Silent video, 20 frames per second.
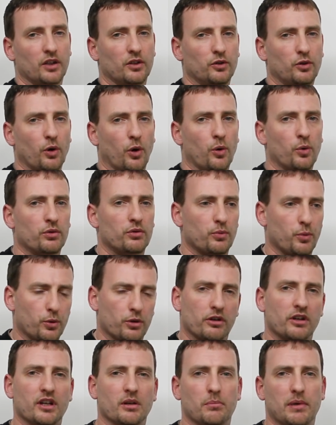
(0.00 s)
Don't
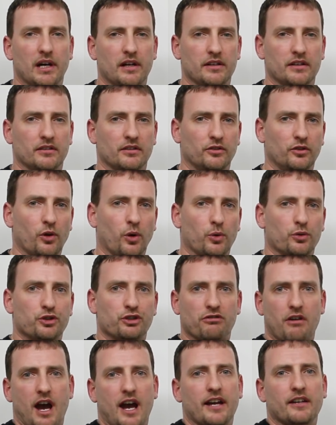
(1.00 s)
worry about it. Don't
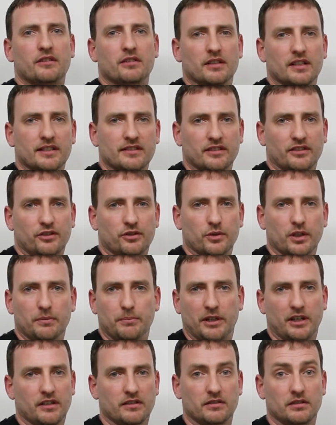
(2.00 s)
try to listen to it
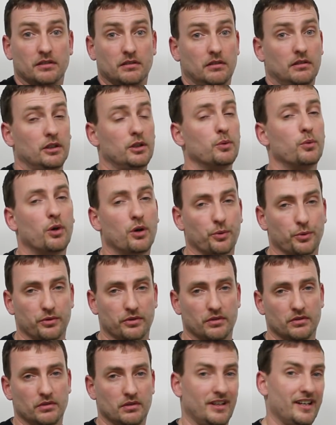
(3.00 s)
because you won't.
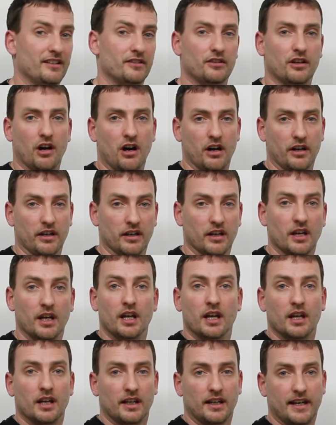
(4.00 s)
It's gone.
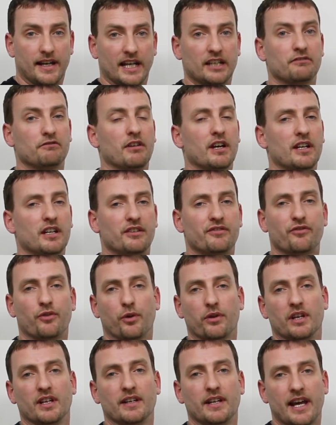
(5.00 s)
Get ready for
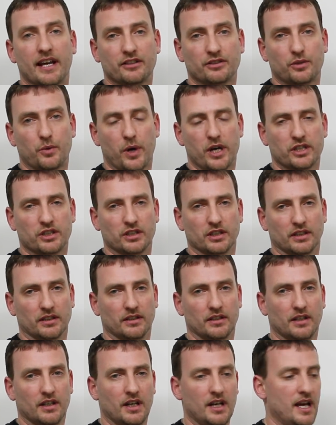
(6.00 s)
the next question.
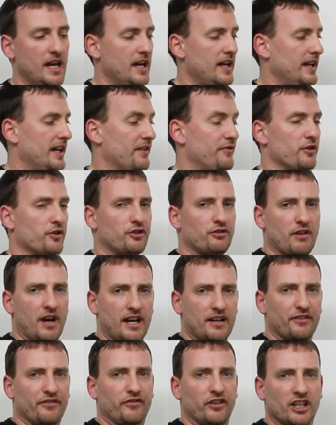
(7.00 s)
If you're
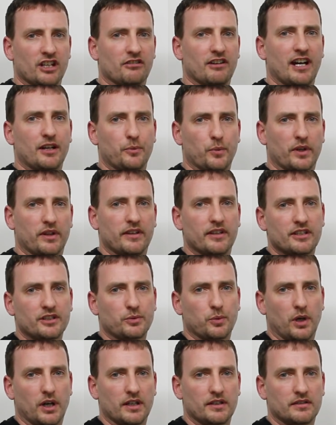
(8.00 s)
trying to figure out what this
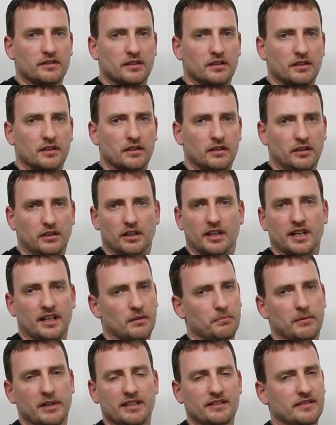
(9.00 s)
was, you're going to
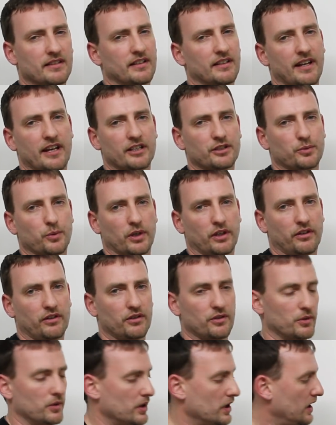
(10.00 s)
miss the next one
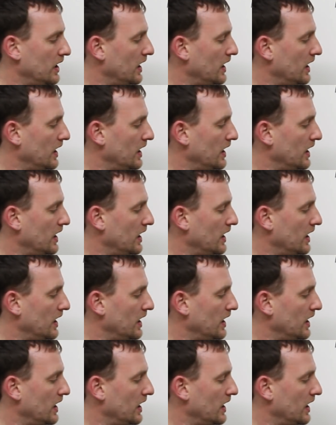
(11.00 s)
too.